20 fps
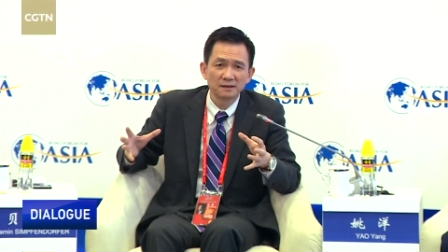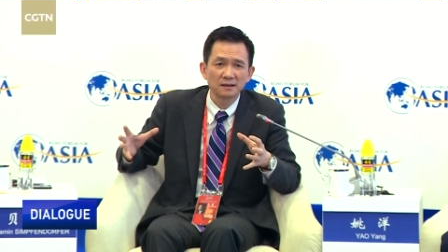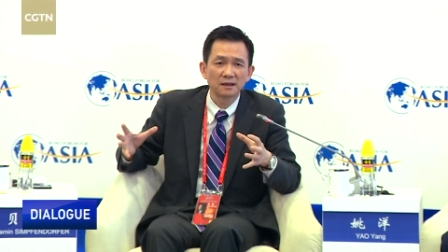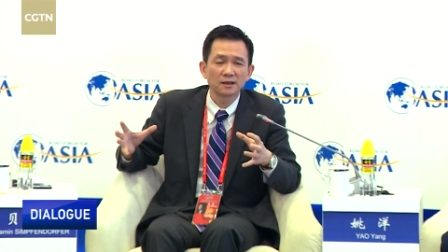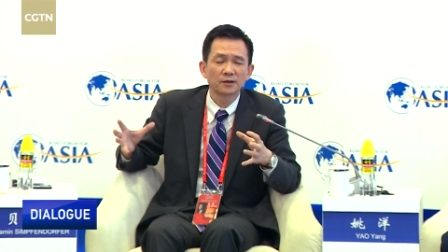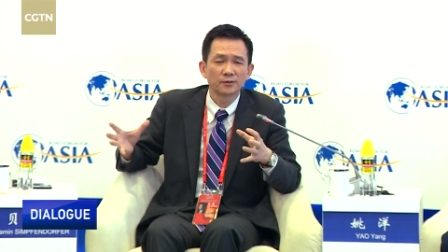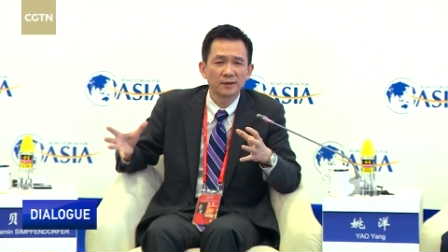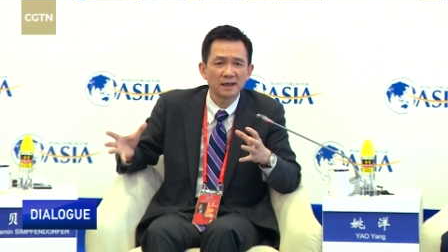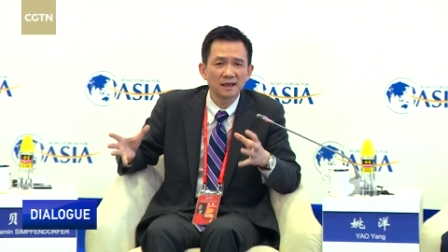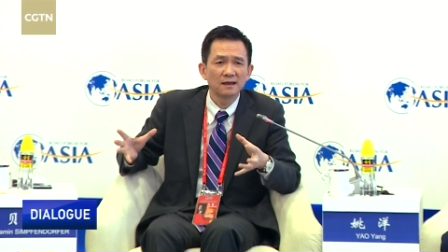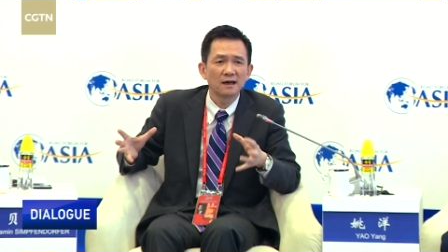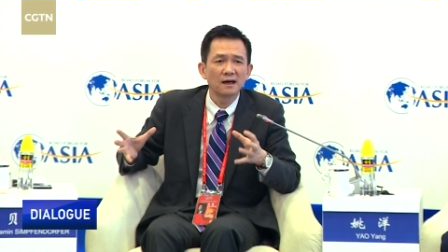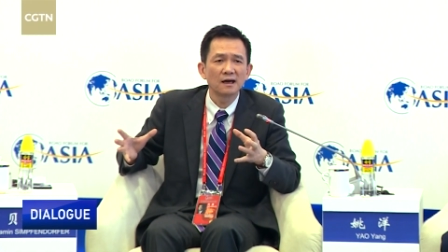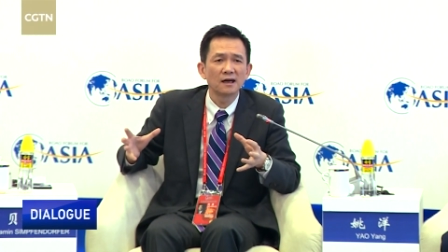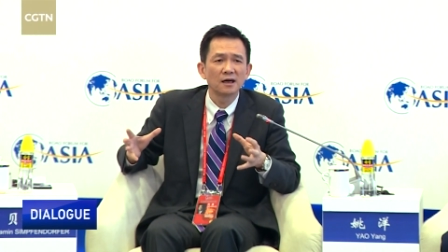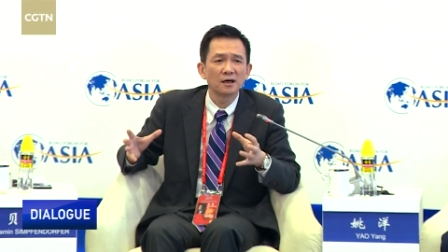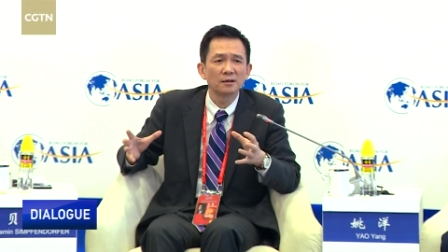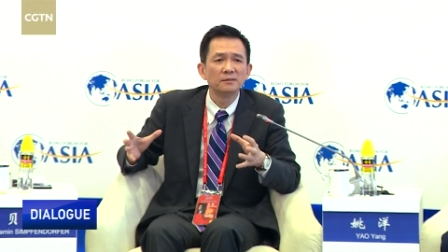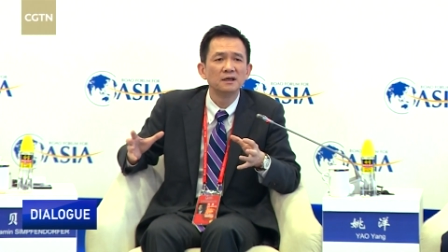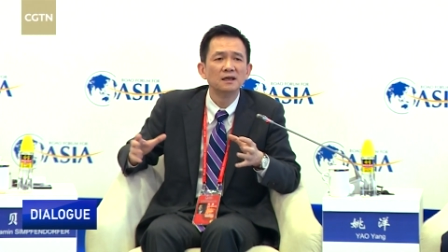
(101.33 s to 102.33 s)
the great
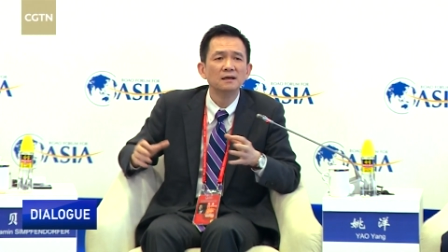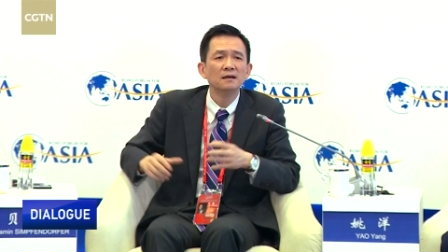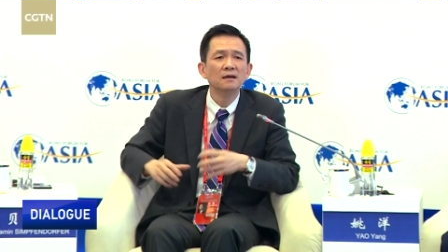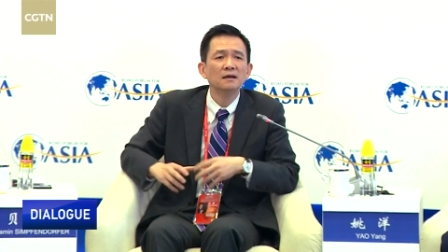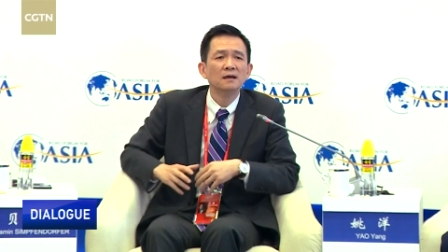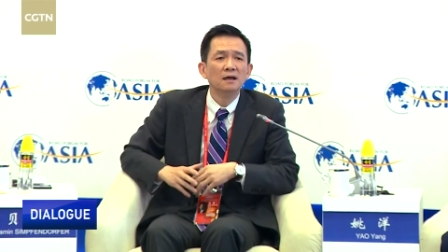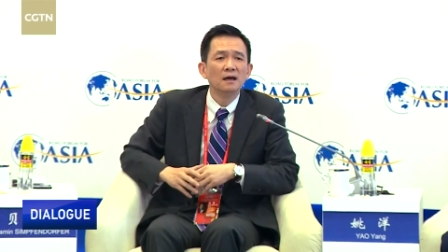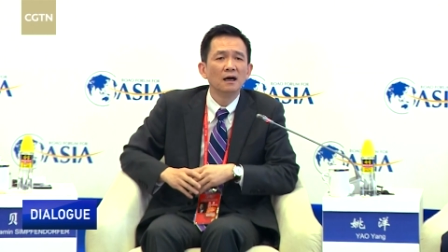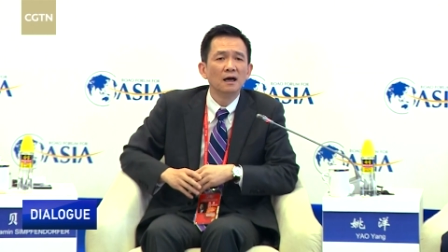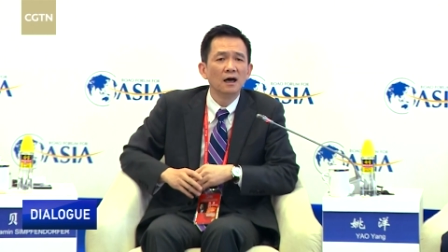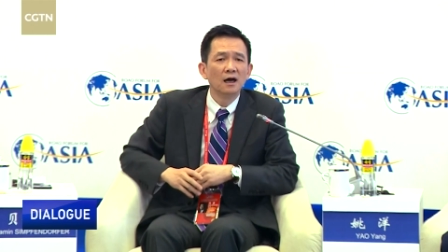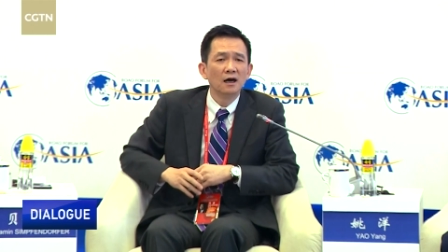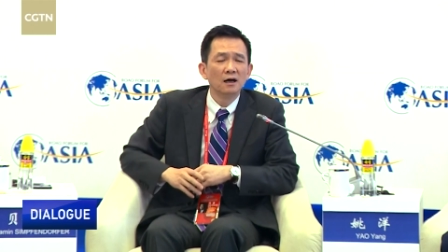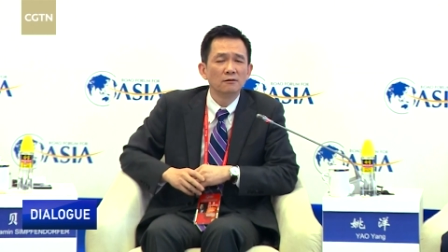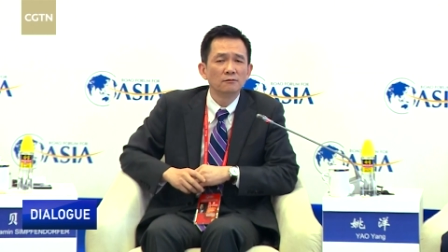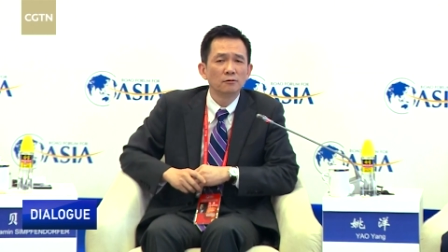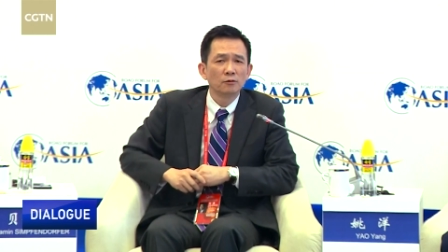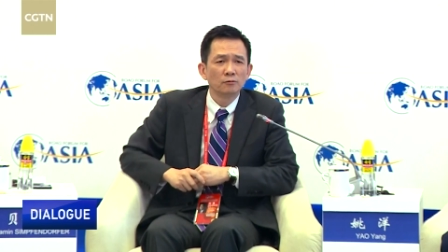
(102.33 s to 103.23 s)
hub of